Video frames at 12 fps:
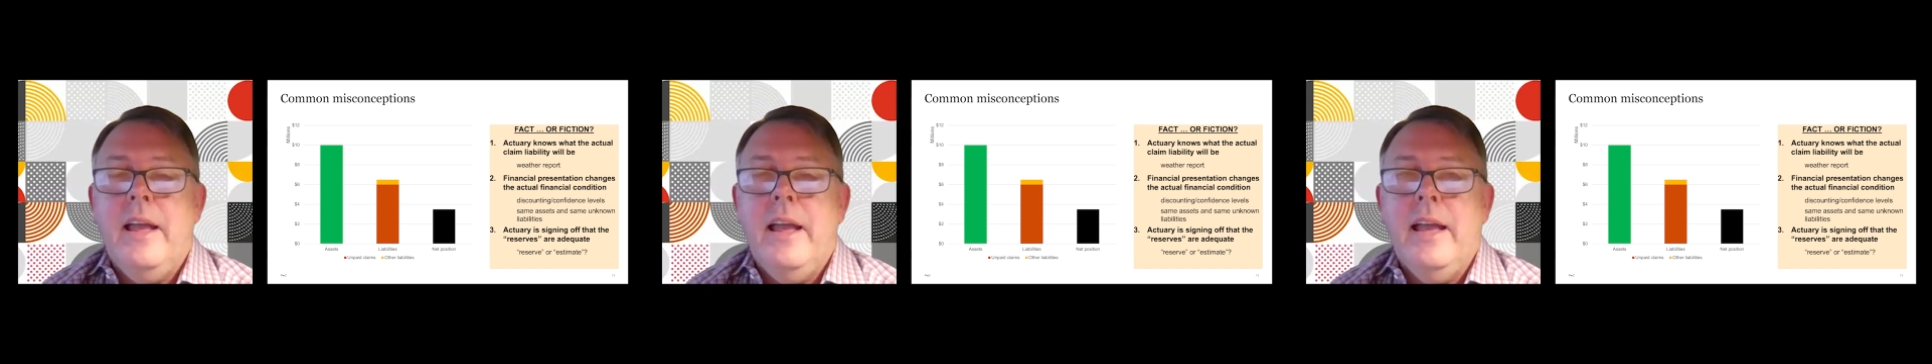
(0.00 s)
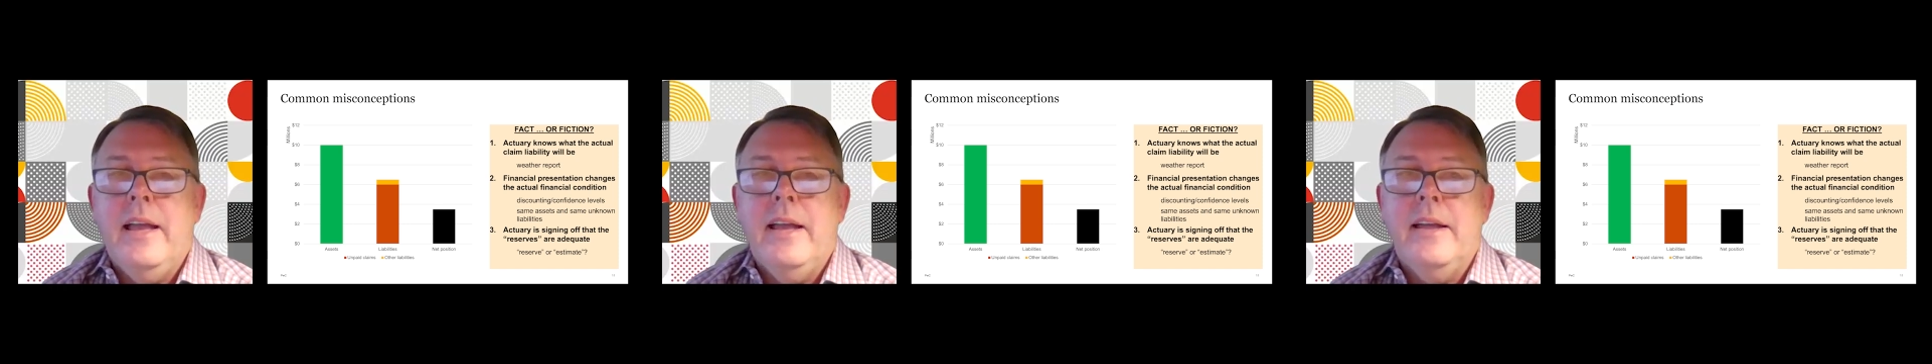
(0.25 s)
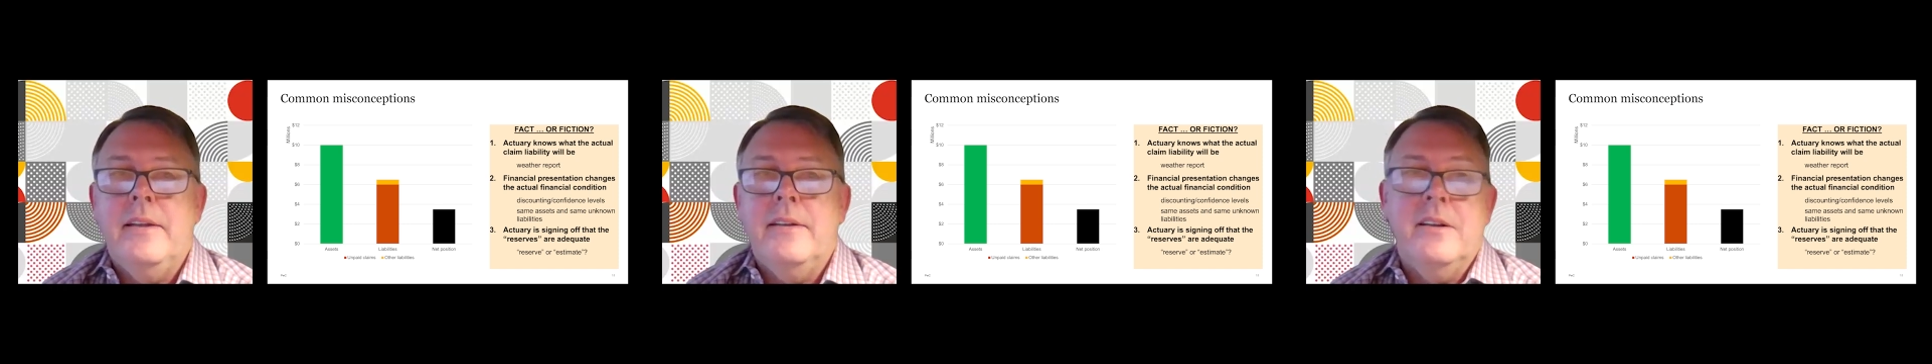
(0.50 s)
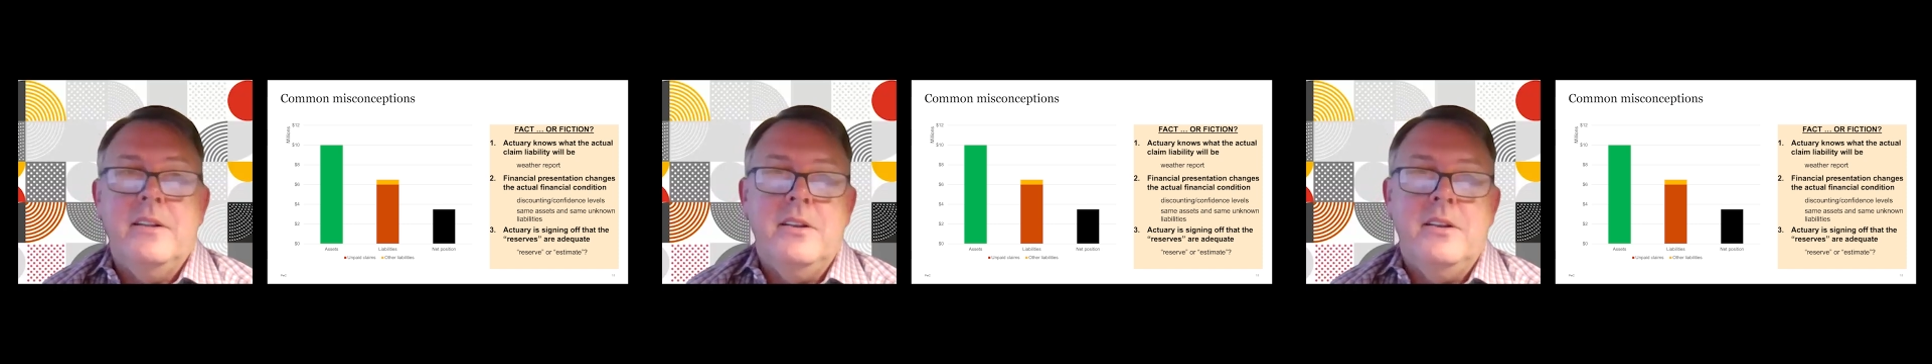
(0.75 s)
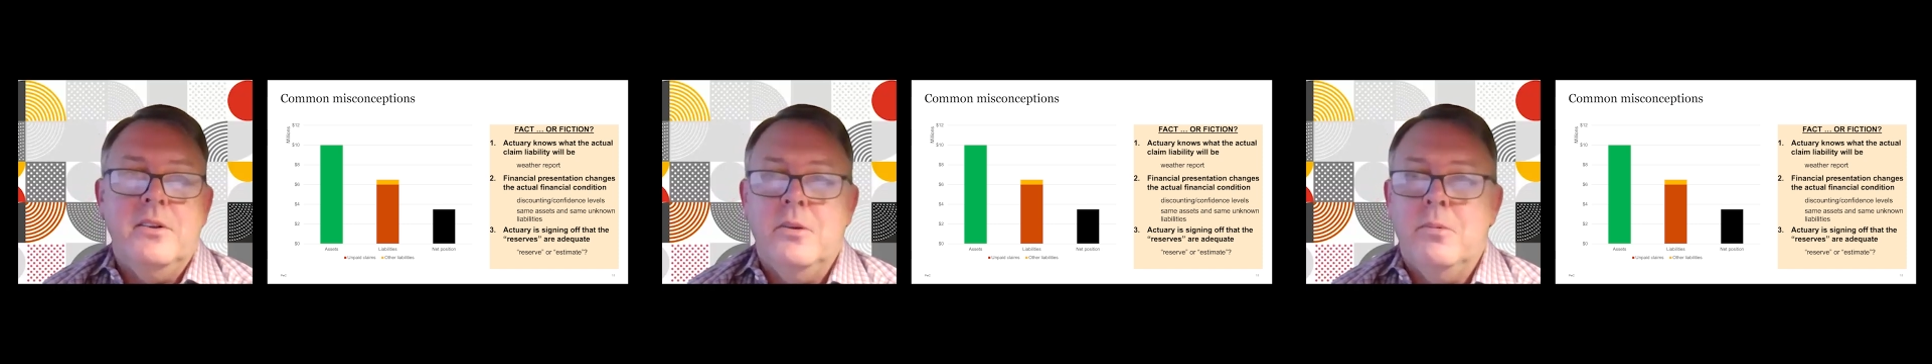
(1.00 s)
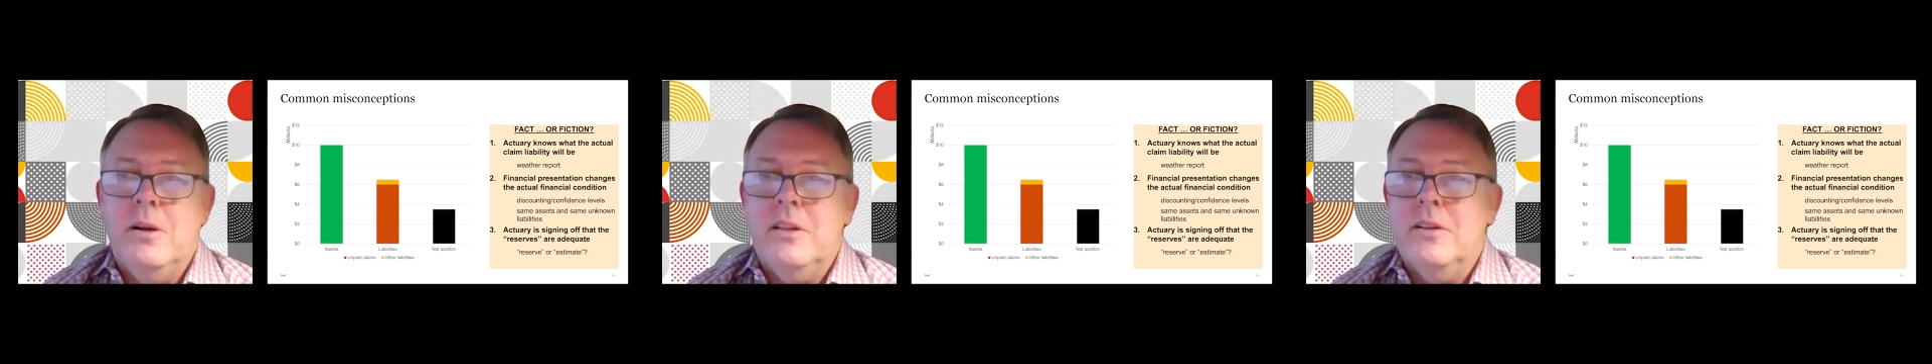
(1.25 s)
And,
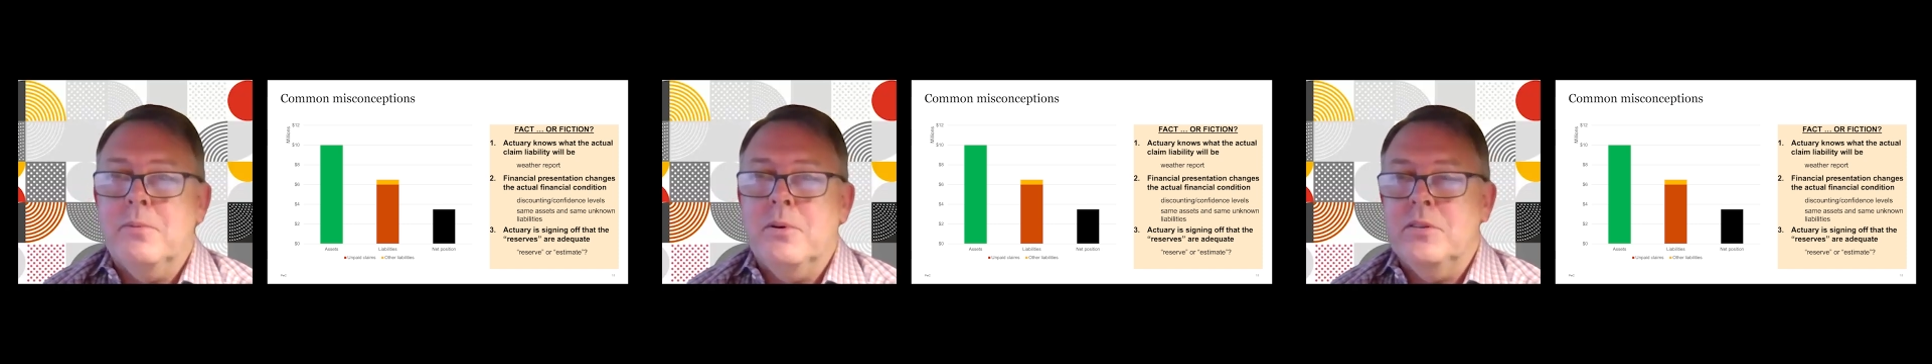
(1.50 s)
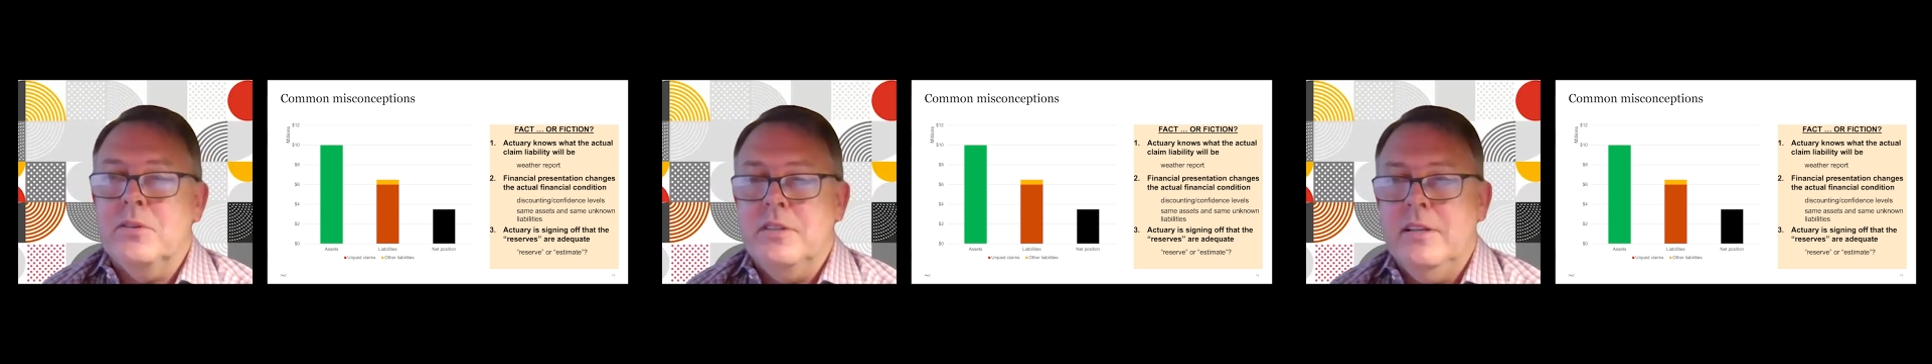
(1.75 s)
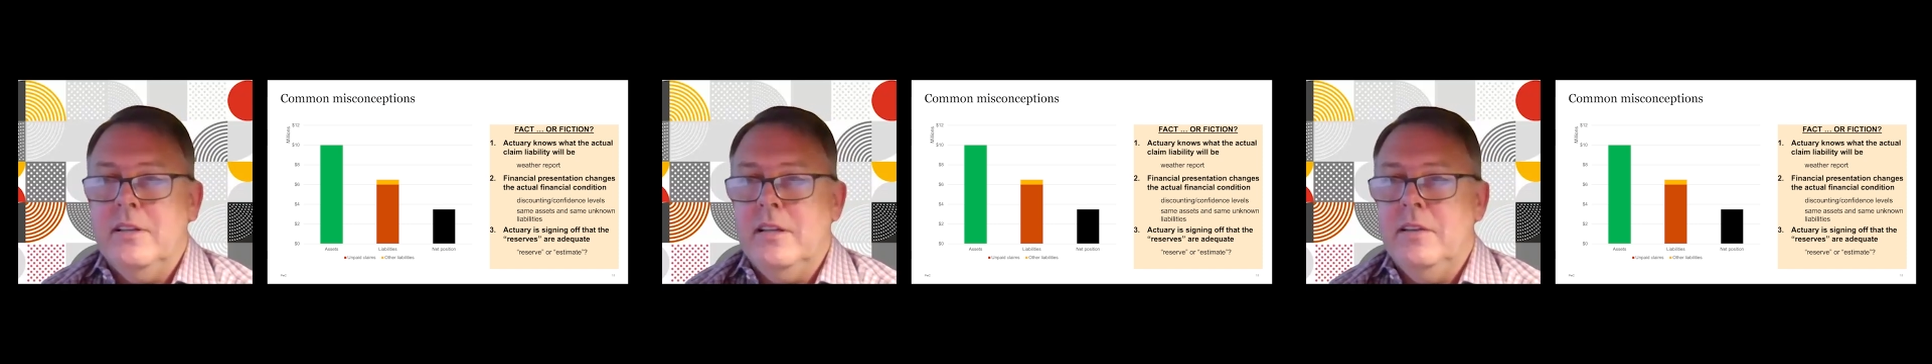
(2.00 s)
the weather person